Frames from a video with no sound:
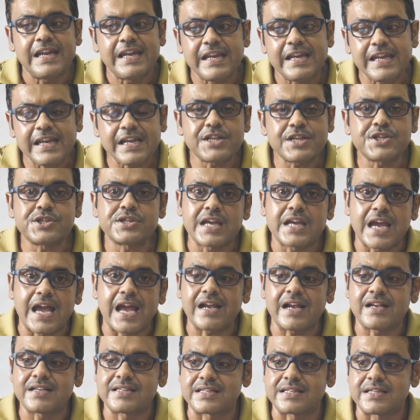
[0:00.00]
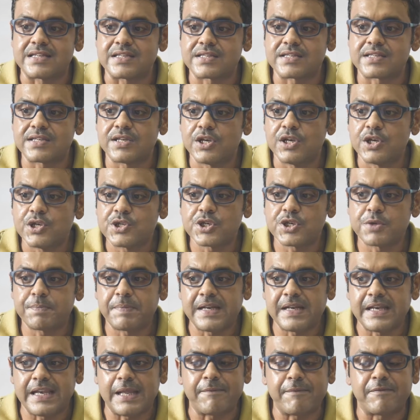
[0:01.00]
Each axis should
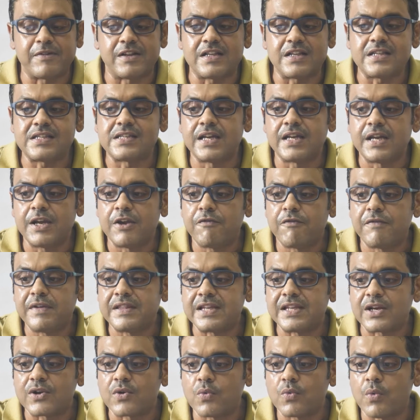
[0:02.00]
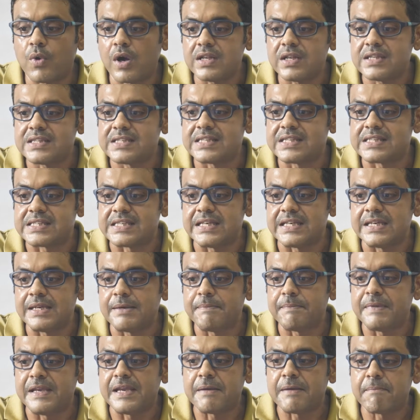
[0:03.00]
be labeled with the quantity
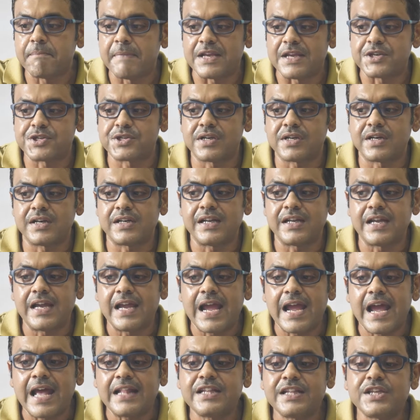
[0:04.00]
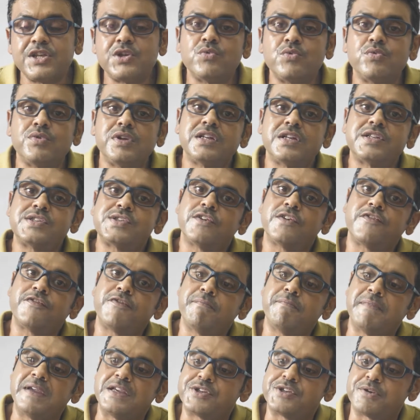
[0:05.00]
being measured and the units
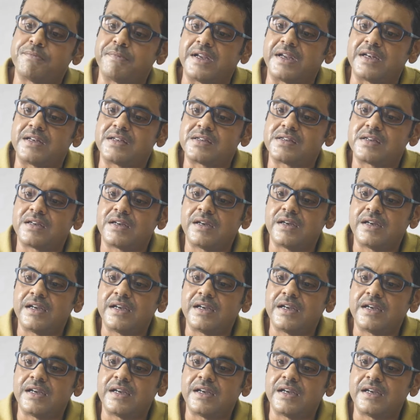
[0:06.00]
of measurement.